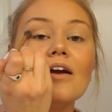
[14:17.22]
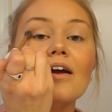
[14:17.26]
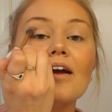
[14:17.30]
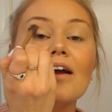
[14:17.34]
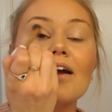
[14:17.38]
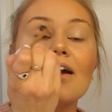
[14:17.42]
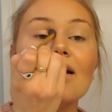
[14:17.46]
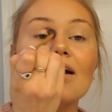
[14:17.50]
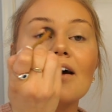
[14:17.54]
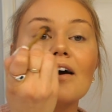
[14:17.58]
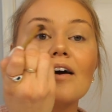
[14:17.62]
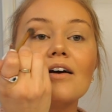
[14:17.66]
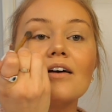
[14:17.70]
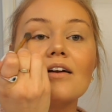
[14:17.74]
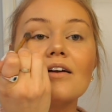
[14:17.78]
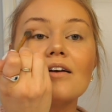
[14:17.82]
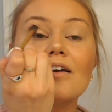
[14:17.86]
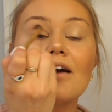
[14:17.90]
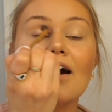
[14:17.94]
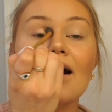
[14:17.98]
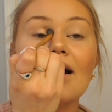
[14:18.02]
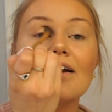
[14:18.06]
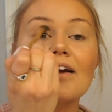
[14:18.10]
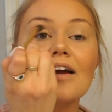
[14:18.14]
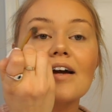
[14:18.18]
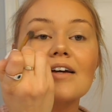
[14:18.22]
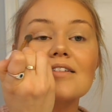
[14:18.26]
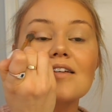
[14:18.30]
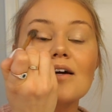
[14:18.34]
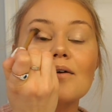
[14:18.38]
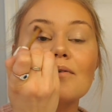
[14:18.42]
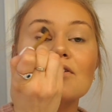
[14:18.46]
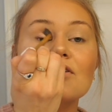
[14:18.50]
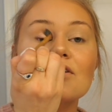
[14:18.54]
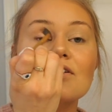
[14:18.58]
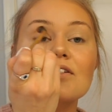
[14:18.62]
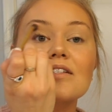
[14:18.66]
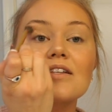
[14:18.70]
And I guess I
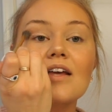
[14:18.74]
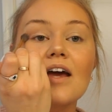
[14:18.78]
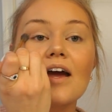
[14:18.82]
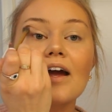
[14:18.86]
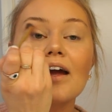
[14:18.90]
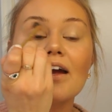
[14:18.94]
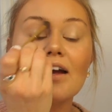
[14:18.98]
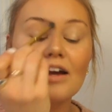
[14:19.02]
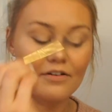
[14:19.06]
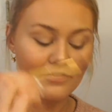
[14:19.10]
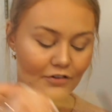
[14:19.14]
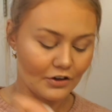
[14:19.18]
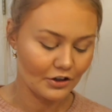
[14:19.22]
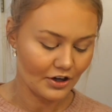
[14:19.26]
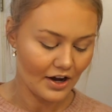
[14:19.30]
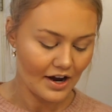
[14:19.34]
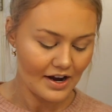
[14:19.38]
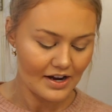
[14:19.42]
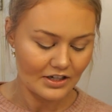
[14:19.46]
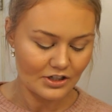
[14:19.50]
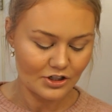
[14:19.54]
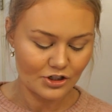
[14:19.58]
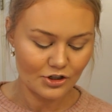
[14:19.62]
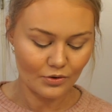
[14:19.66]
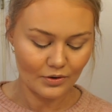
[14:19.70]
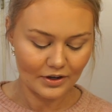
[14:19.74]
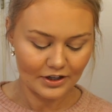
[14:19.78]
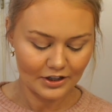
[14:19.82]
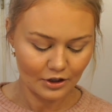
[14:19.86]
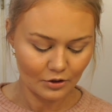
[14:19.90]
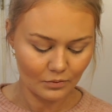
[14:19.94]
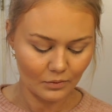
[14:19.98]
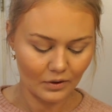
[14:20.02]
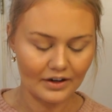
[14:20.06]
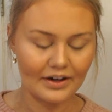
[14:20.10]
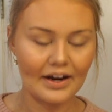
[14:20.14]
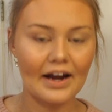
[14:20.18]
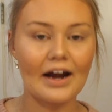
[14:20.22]
would just say, if you're not enjoying your
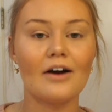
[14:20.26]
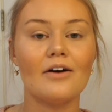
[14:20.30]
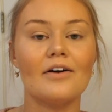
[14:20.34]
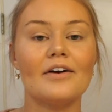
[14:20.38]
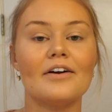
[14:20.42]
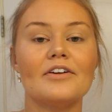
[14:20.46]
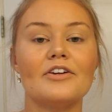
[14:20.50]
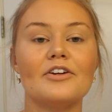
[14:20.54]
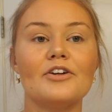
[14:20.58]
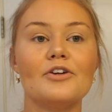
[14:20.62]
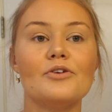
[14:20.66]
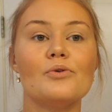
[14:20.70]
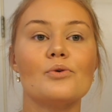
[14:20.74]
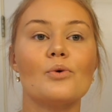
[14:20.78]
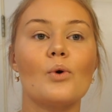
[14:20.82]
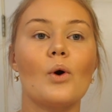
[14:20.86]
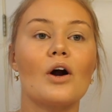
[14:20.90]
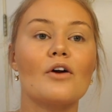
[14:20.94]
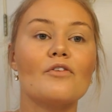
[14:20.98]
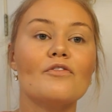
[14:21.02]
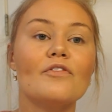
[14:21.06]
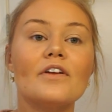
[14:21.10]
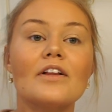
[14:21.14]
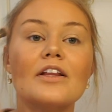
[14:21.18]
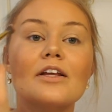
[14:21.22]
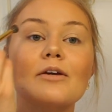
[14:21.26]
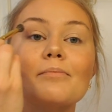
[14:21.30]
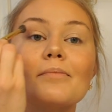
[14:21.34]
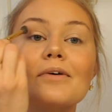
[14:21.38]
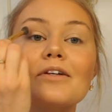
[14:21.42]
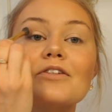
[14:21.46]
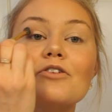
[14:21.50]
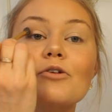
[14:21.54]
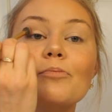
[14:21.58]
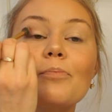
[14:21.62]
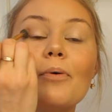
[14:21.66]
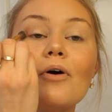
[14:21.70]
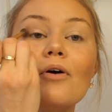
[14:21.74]
workout and you are feeling
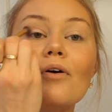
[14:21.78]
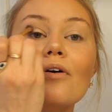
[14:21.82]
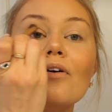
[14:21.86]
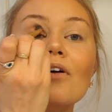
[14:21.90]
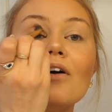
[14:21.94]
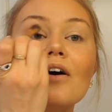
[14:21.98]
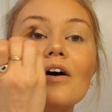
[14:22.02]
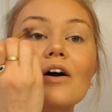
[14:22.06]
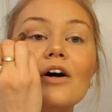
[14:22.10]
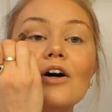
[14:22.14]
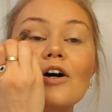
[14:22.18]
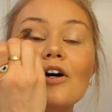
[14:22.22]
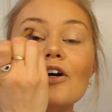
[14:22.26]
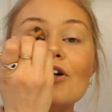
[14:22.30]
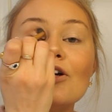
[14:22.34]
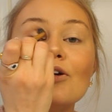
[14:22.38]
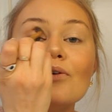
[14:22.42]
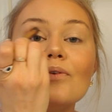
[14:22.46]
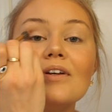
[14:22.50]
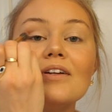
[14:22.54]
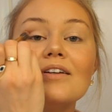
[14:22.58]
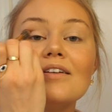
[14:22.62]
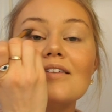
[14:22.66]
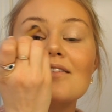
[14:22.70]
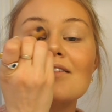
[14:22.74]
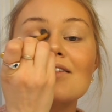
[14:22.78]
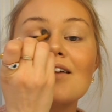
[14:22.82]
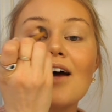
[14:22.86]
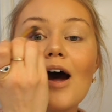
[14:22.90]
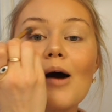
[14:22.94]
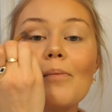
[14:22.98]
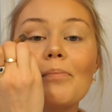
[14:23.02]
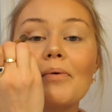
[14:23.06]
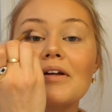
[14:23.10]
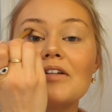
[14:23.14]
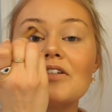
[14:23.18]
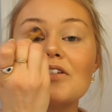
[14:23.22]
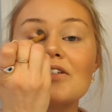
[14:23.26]
miserable, you need to
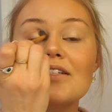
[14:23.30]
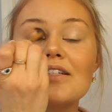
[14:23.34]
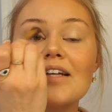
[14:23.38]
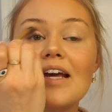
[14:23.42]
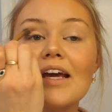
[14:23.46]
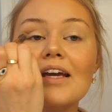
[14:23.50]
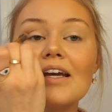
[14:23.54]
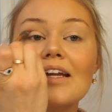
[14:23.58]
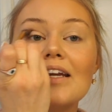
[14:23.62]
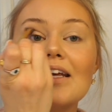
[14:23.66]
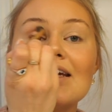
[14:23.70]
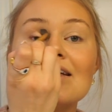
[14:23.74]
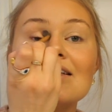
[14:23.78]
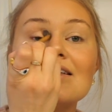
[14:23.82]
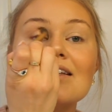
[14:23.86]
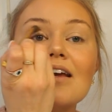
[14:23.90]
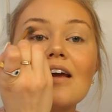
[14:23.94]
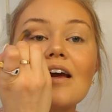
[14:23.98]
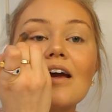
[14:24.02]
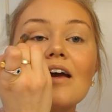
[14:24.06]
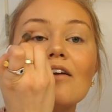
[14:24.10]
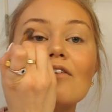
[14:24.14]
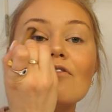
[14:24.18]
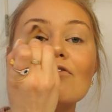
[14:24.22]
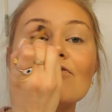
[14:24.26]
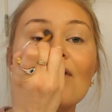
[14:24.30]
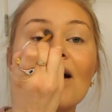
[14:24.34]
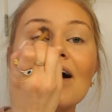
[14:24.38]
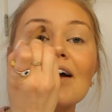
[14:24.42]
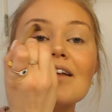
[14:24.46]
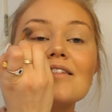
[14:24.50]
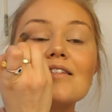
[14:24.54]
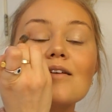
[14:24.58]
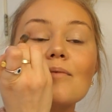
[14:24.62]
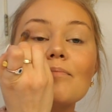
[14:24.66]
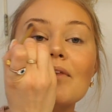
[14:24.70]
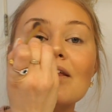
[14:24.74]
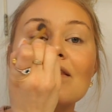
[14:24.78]
stop and just take it easy and find
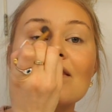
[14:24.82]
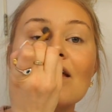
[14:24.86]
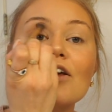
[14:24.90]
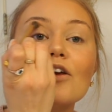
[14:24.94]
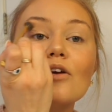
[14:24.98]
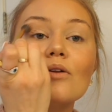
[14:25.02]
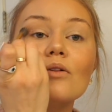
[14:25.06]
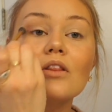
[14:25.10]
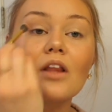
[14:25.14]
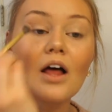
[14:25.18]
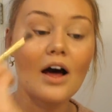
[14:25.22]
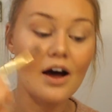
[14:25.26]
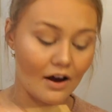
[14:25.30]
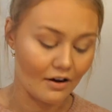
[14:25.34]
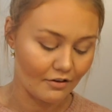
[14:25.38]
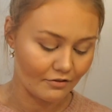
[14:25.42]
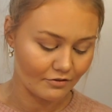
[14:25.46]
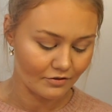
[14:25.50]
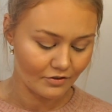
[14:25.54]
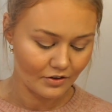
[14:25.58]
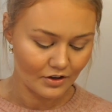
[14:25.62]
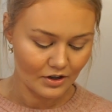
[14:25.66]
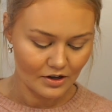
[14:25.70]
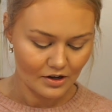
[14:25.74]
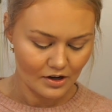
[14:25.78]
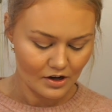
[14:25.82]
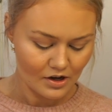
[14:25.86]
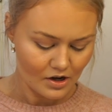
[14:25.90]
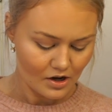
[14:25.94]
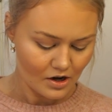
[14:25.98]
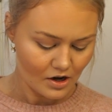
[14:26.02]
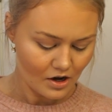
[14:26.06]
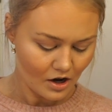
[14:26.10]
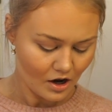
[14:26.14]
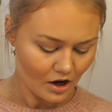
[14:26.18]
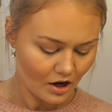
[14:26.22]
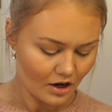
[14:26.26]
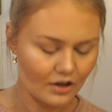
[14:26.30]
something that you love.
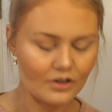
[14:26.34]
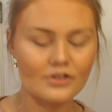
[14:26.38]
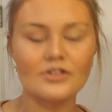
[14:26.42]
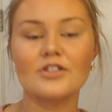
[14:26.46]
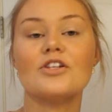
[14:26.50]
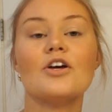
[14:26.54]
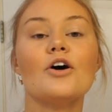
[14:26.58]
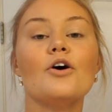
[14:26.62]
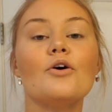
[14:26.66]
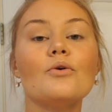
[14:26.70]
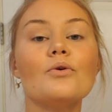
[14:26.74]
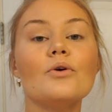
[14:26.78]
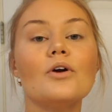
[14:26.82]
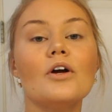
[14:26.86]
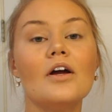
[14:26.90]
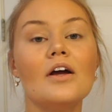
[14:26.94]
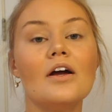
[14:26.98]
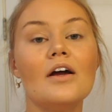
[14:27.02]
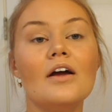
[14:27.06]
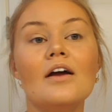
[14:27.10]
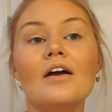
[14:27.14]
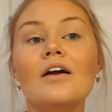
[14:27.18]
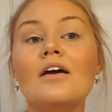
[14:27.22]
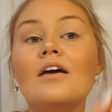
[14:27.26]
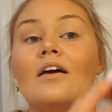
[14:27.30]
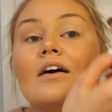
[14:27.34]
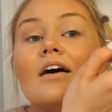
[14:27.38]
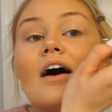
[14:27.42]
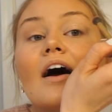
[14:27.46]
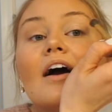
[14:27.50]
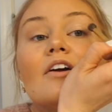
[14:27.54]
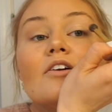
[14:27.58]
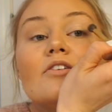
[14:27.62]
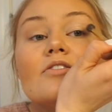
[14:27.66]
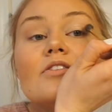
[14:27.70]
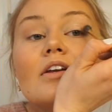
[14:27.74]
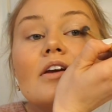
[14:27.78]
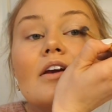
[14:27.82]
Also, I
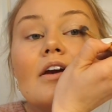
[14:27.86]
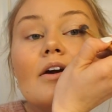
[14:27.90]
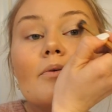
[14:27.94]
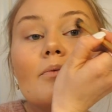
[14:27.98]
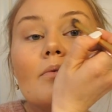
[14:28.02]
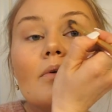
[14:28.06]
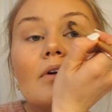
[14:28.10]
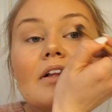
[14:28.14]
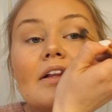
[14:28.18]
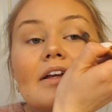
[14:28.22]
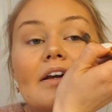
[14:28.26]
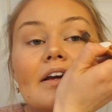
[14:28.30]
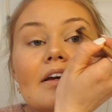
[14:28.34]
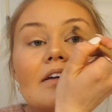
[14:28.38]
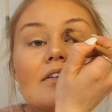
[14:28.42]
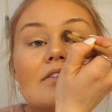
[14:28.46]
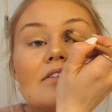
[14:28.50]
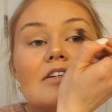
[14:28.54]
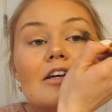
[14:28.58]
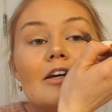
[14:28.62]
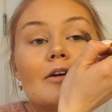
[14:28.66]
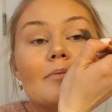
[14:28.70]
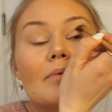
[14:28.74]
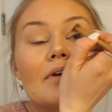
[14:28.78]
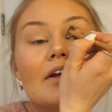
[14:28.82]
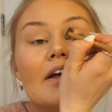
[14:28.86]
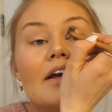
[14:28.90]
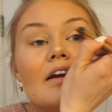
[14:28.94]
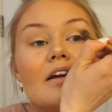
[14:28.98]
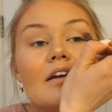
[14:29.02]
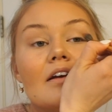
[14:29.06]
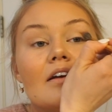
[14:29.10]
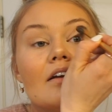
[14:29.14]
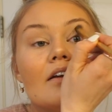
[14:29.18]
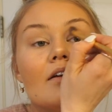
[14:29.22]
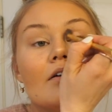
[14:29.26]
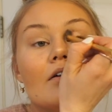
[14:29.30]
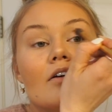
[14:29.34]
used to get really
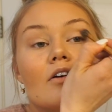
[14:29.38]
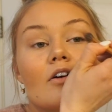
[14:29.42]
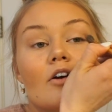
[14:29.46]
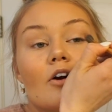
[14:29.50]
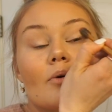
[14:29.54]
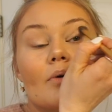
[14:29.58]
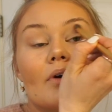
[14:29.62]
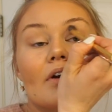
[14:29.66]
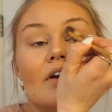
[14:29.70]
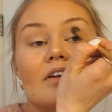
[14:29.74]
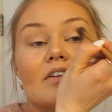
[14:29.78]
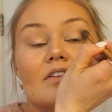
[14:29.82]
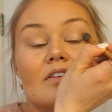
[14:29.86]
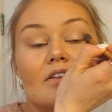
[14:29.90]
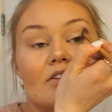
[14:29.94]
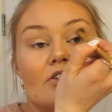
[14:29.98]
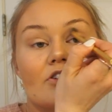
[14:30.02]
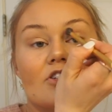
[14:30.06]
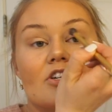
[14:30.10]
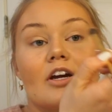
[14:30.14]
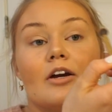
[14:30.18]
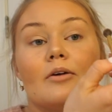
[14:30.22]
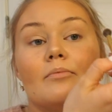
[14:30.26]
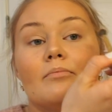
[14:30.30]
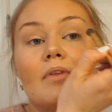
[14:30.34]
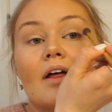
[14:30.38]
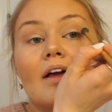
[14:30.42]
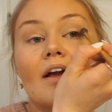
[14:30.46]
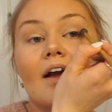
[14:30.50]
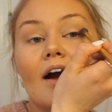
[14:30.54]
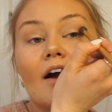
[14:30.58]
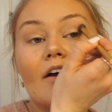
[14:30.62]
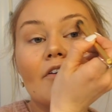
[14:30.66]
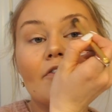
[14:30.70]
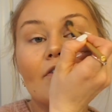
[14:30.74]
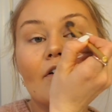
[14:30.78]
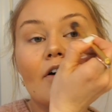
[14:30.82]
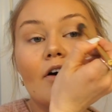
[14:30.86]
intimidated going into the gym. Like, I